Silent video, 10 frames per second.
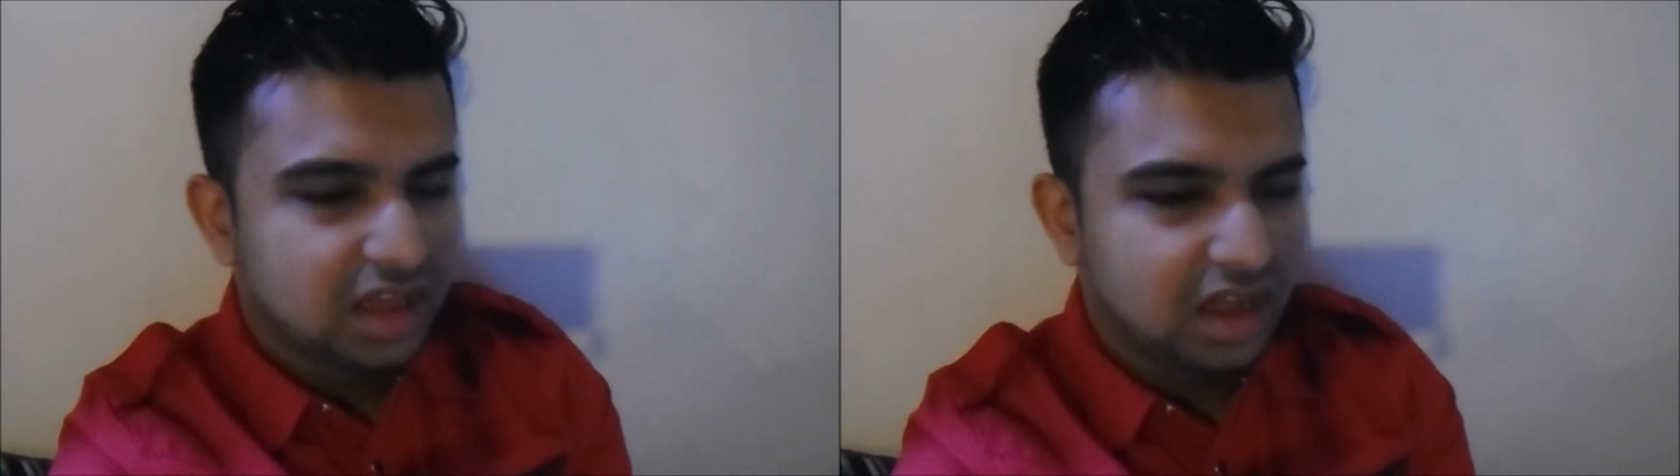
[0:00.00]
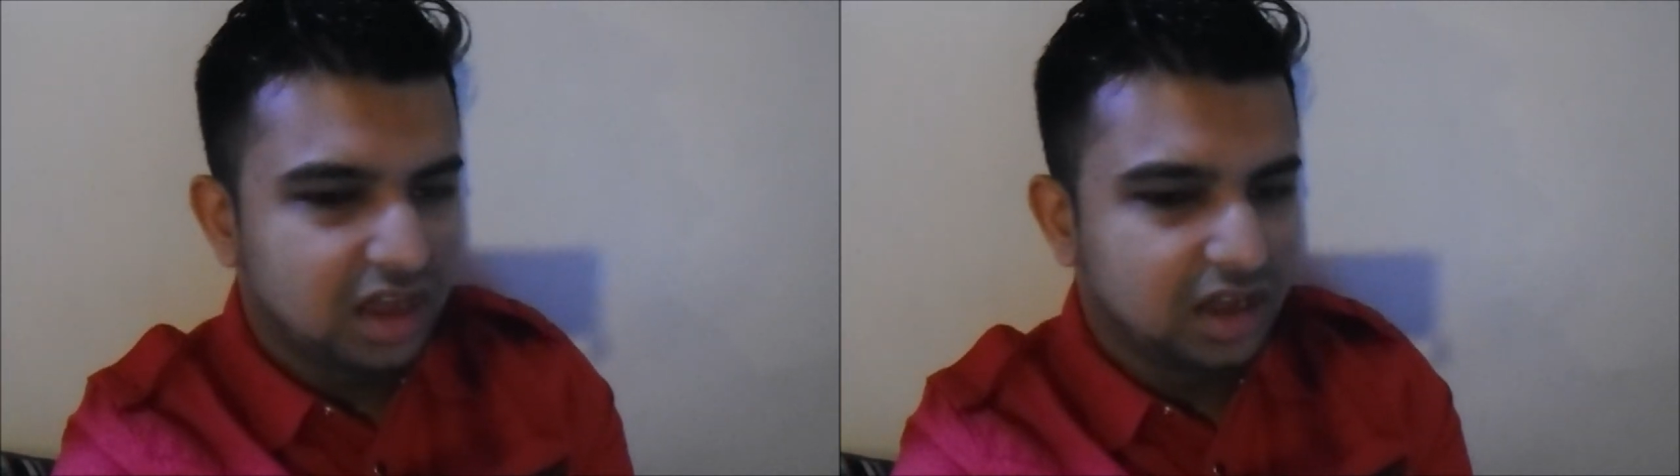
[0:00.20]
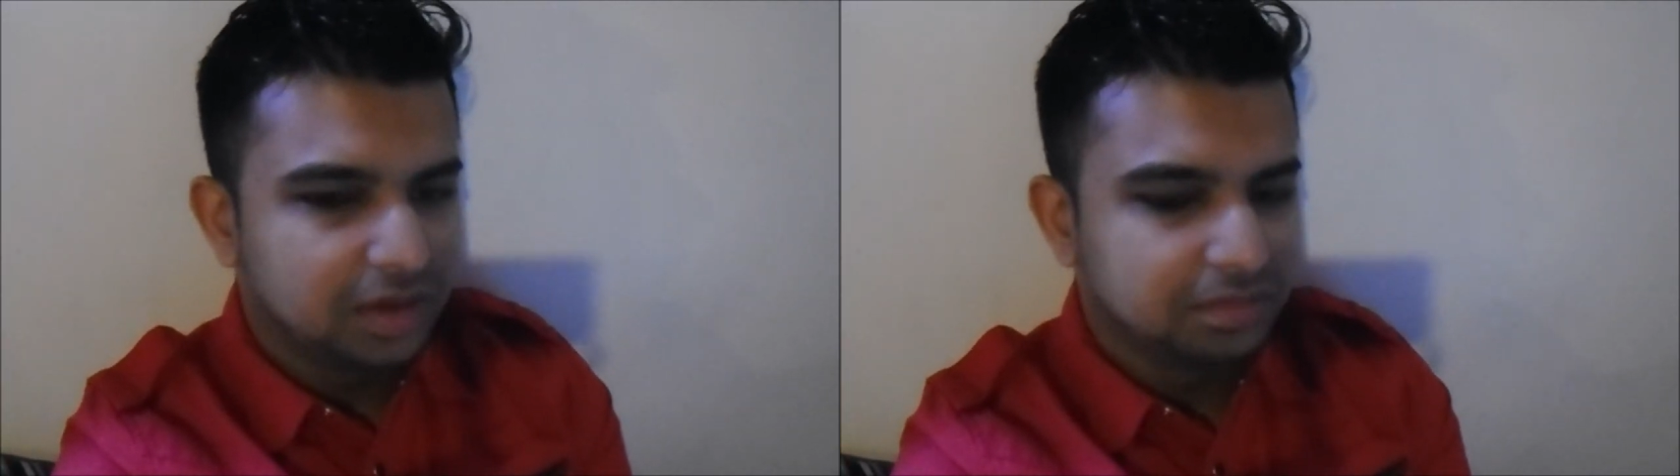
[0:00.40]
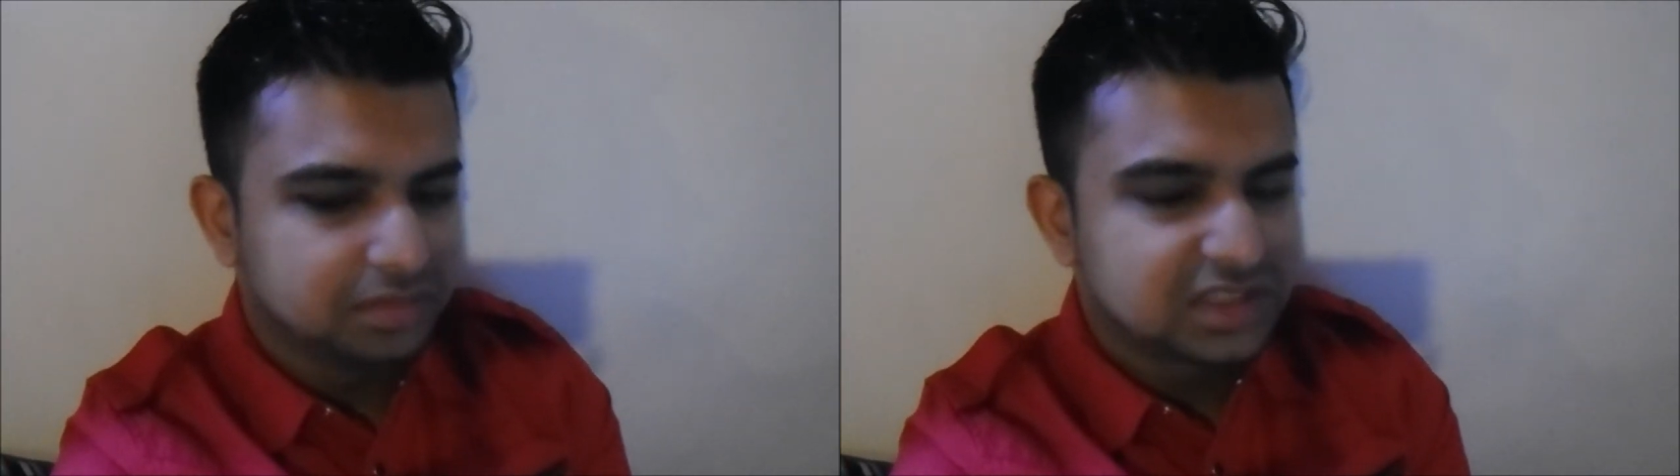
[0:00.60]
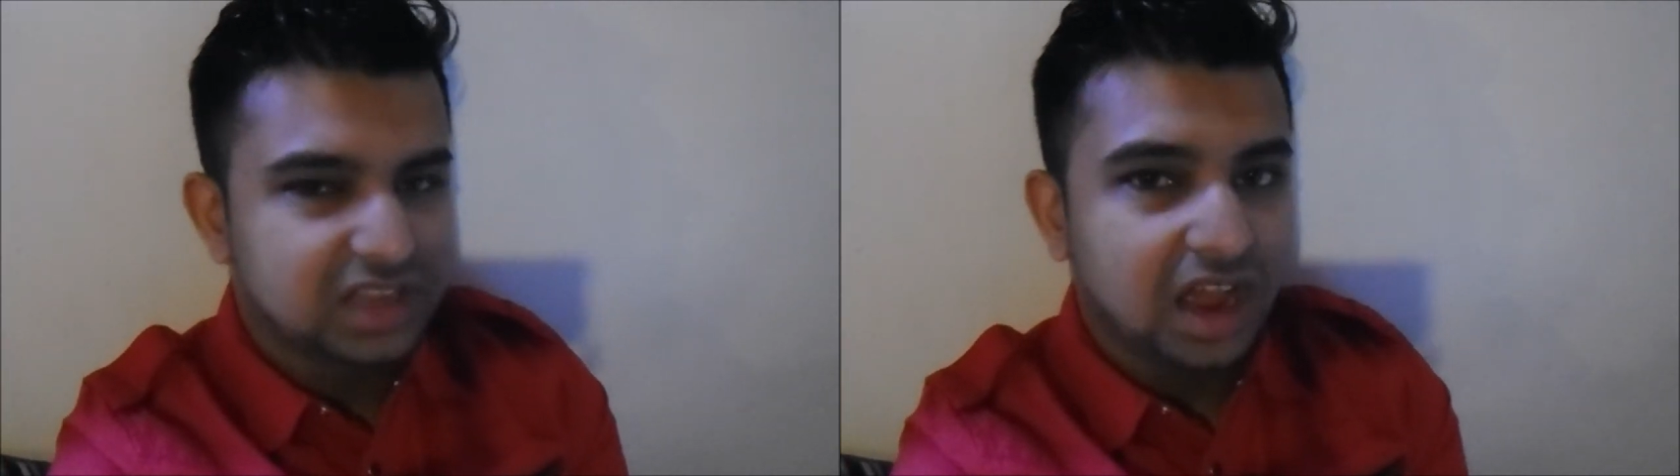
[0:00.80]

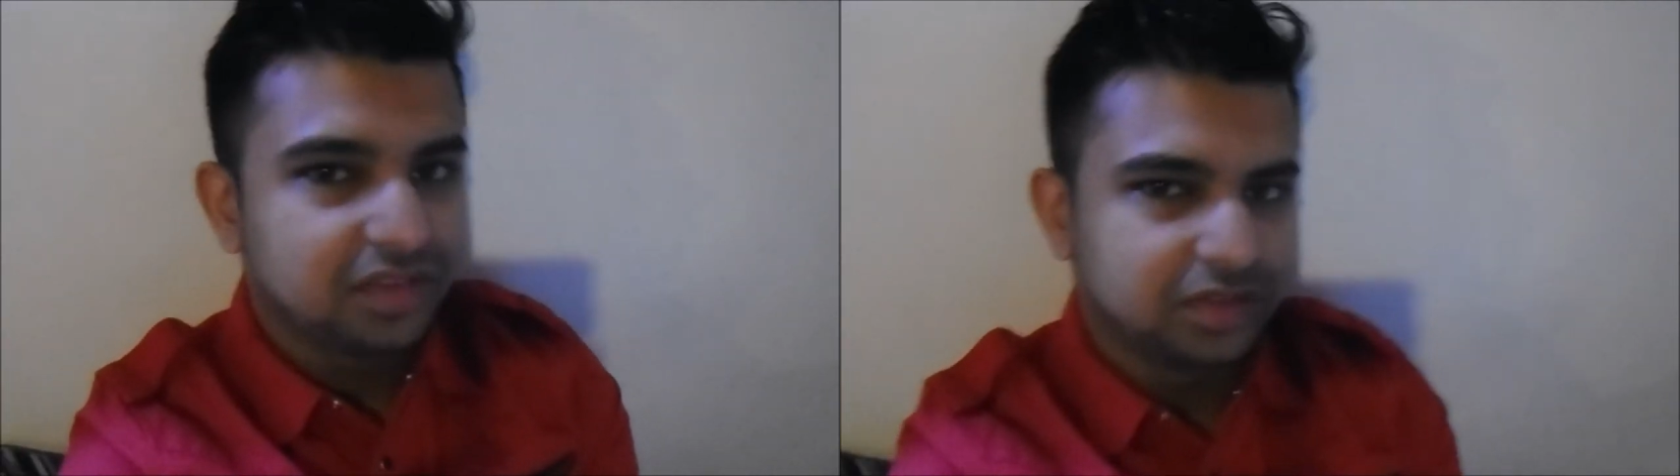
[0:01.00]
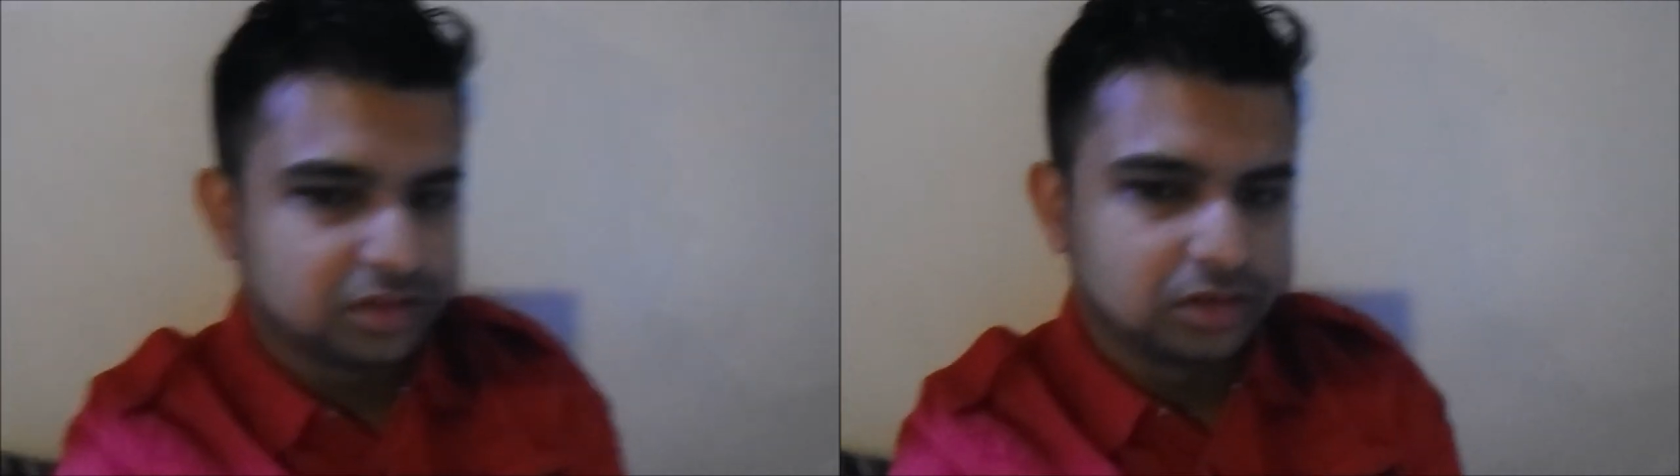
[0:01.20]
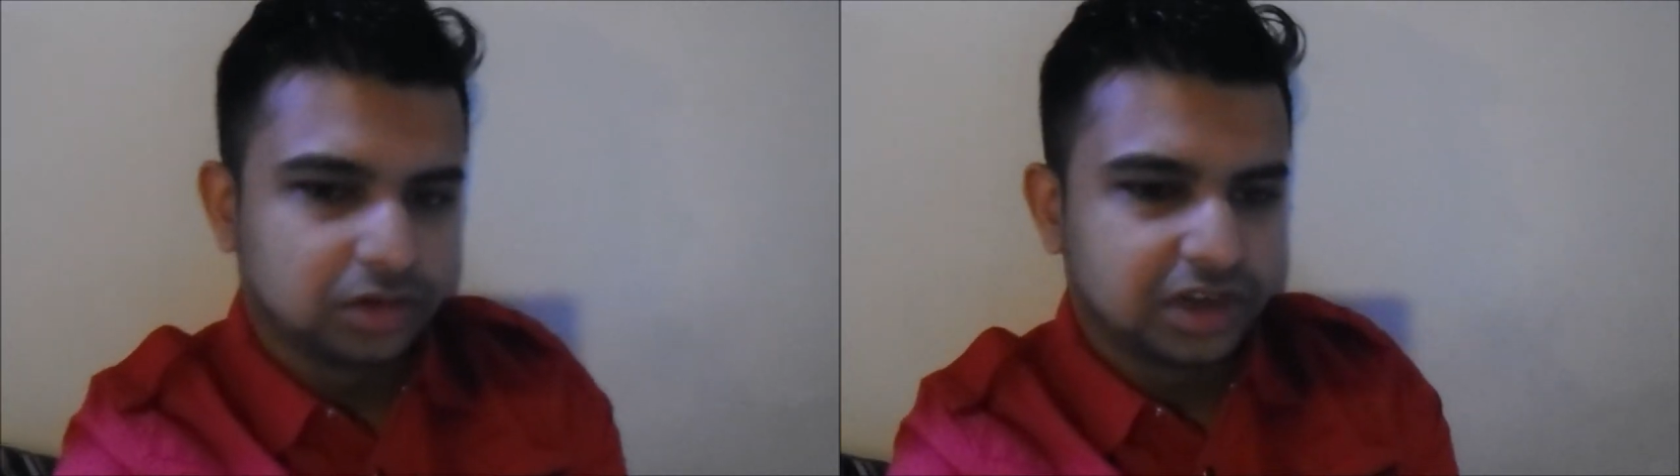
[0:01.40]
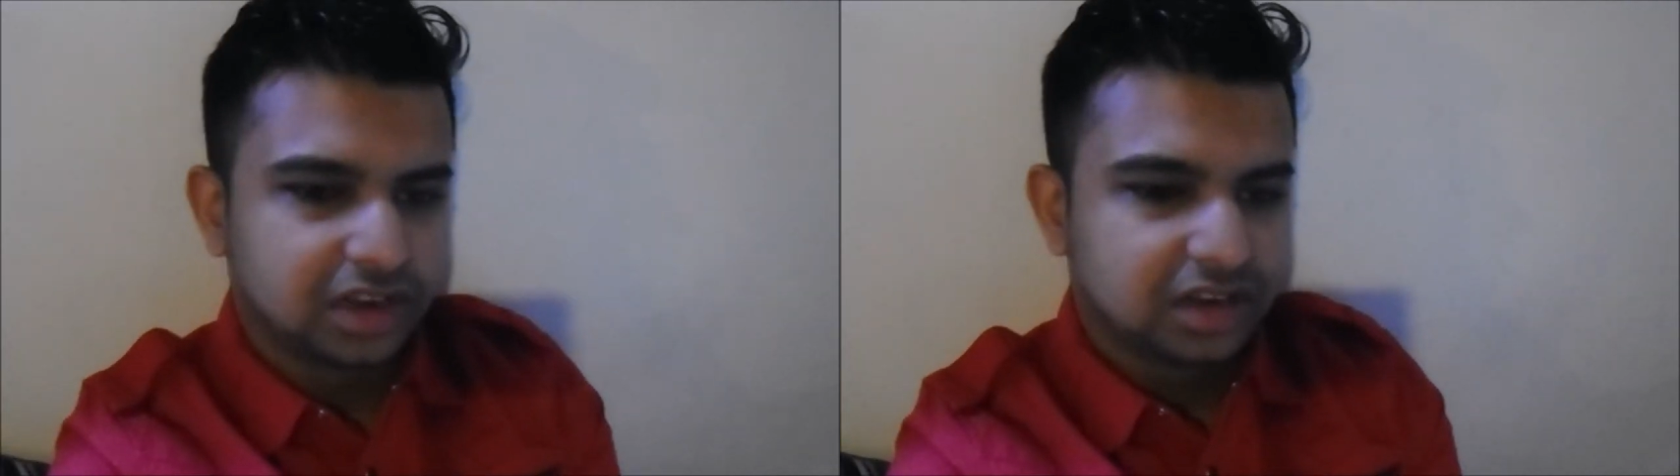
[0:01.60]
side of the story.